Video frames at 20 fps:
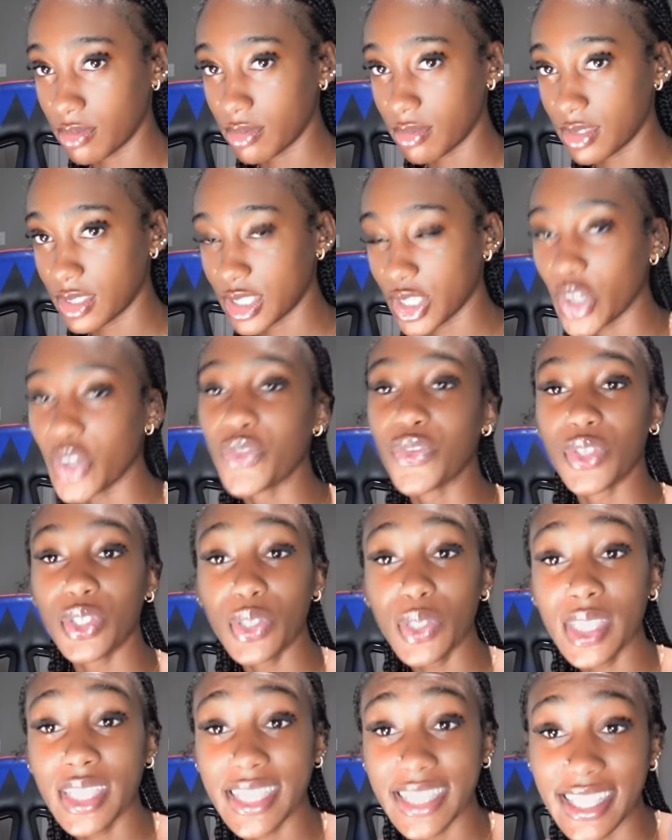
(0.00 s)
So if
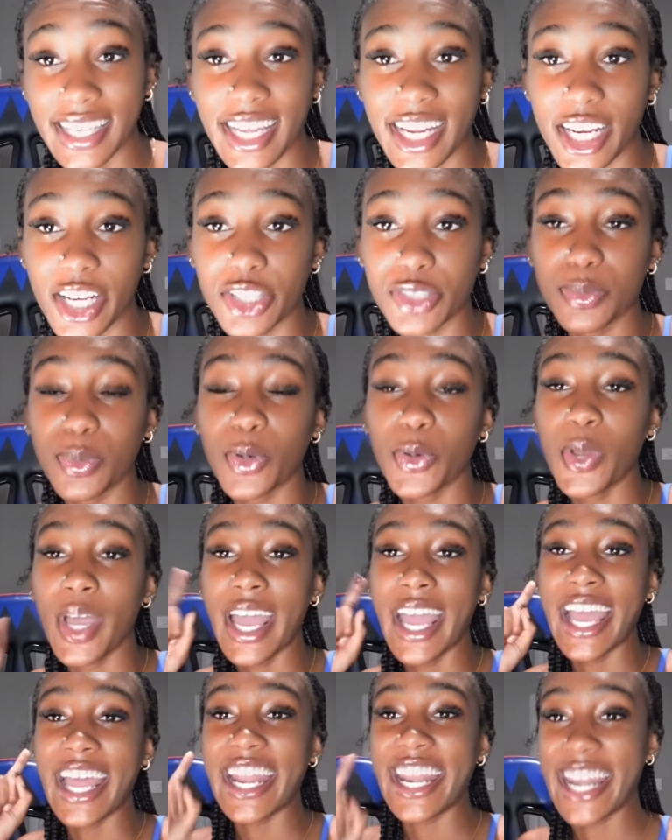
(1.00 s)
you need hair inspo,
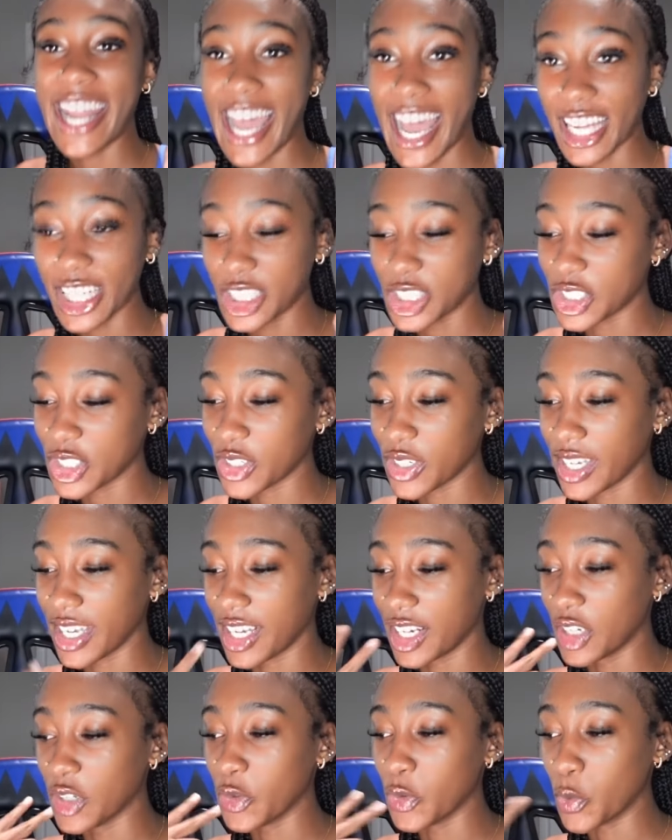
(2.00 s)
natural
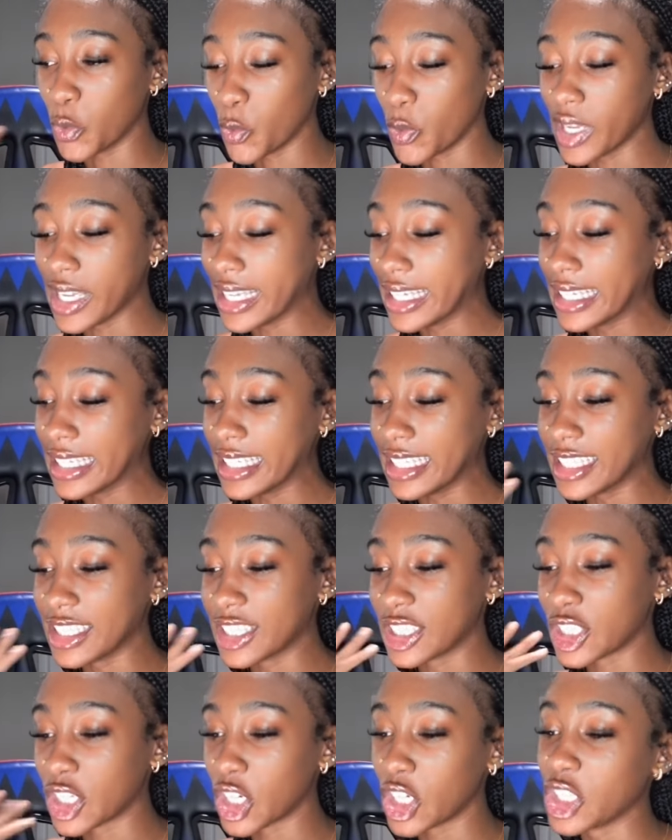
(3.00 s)
hair, wigs,
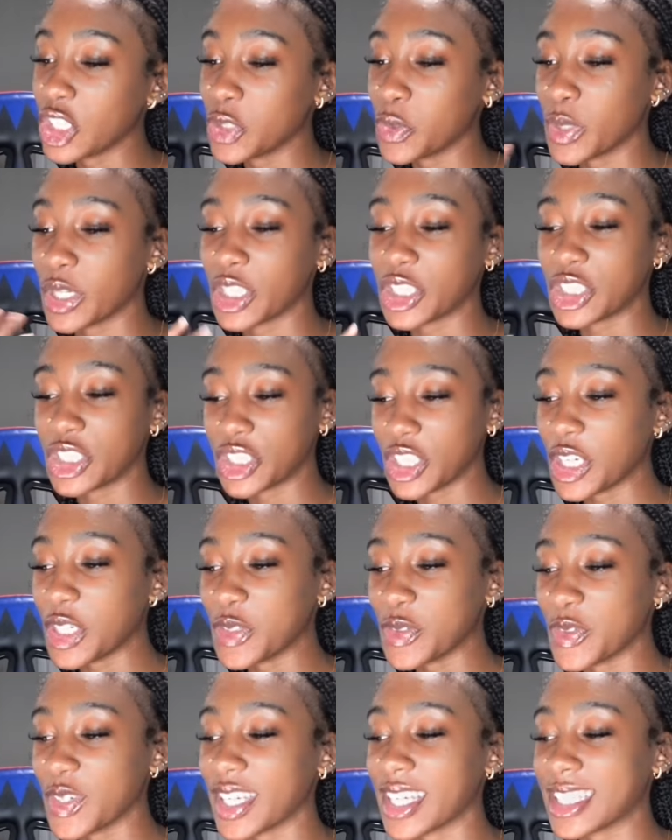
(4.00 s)
curly wigs, straight
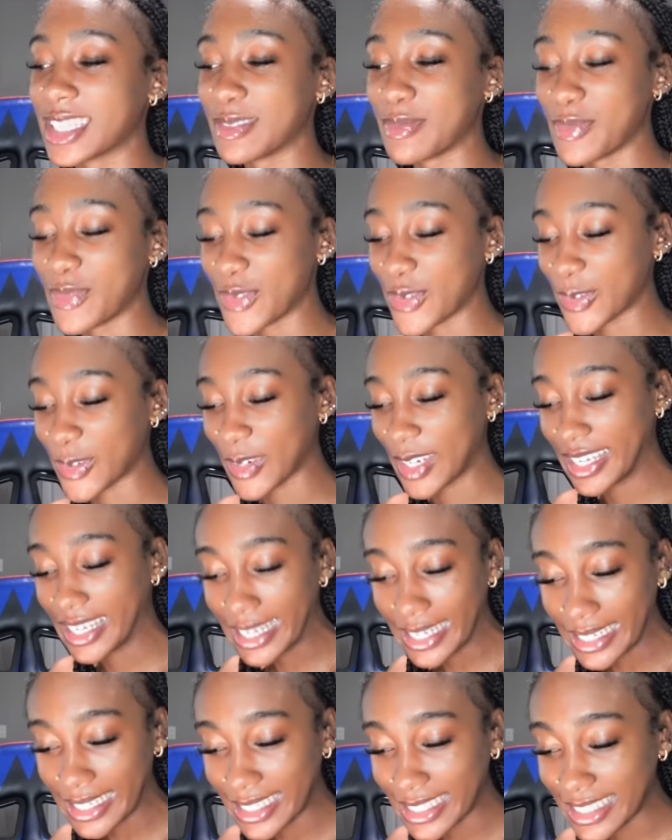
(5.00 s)
wigs,
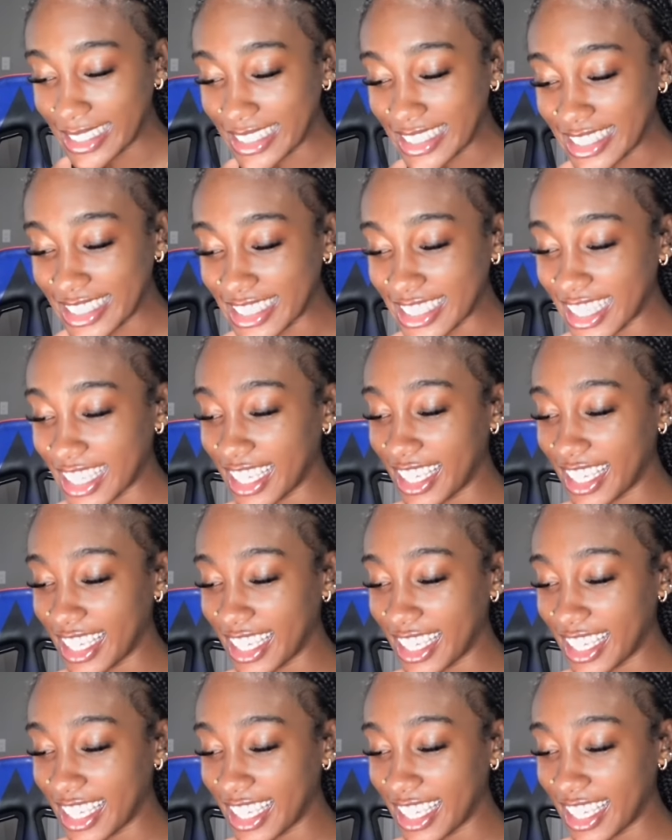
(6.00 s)
braids,